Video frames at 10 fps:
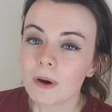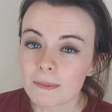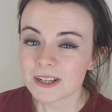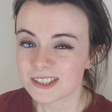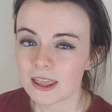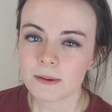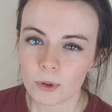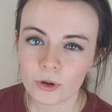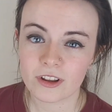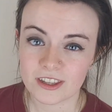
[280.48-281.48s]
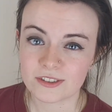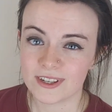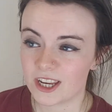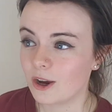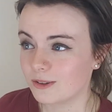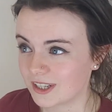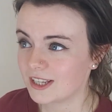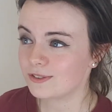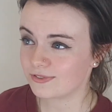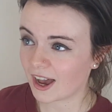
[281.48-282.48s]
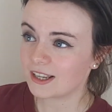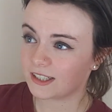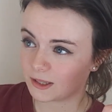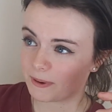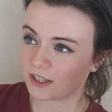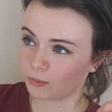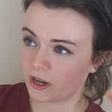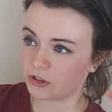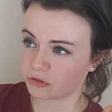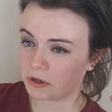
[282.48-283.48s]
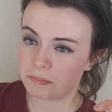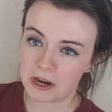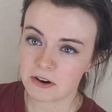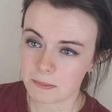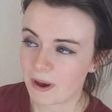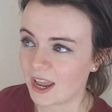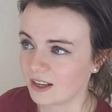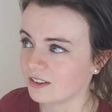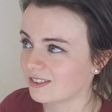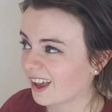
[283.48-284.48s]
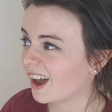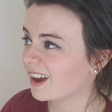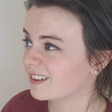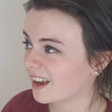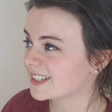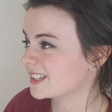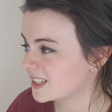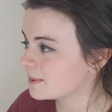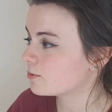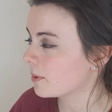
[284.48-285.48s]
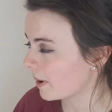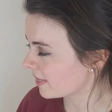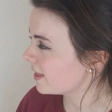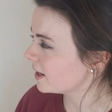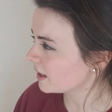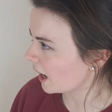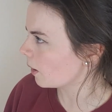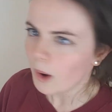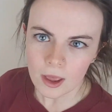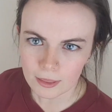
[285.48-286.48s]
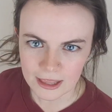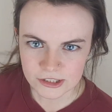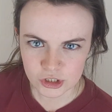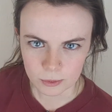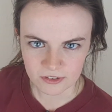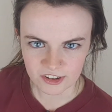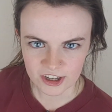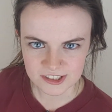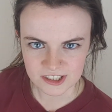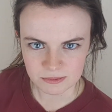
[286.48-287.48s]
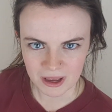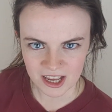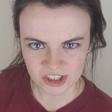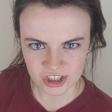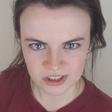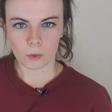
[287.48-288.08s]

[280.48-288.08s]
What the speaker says: Well, my selling point of these videos is finding the best way to treat period pains, and as it seems to be my thing now, let's do a versus match.